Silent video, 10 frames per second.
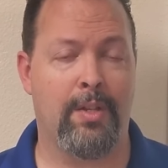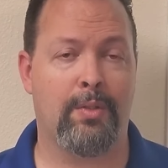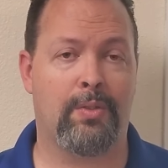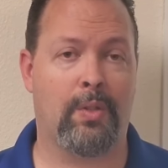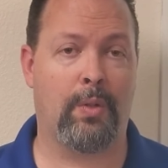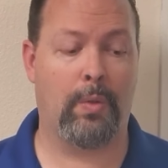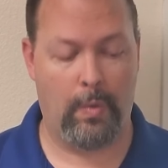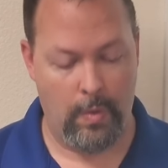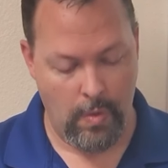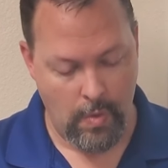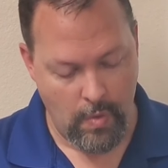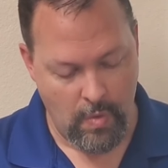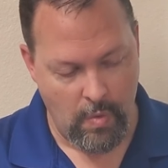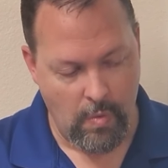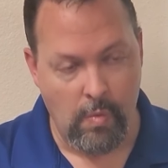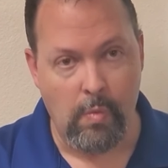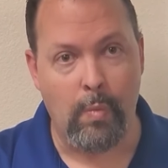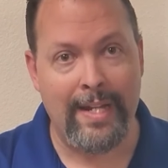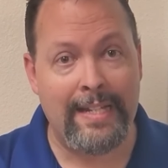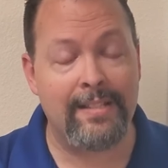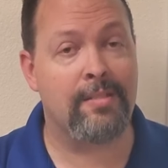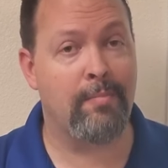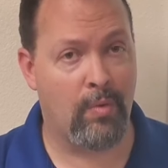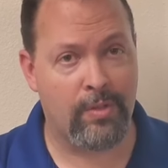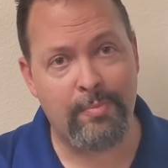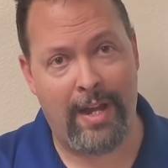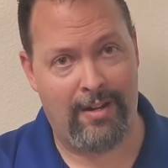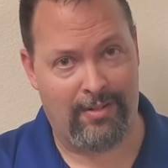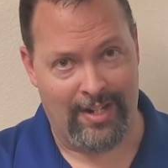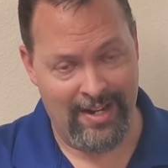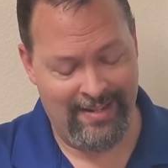So we need some horsepower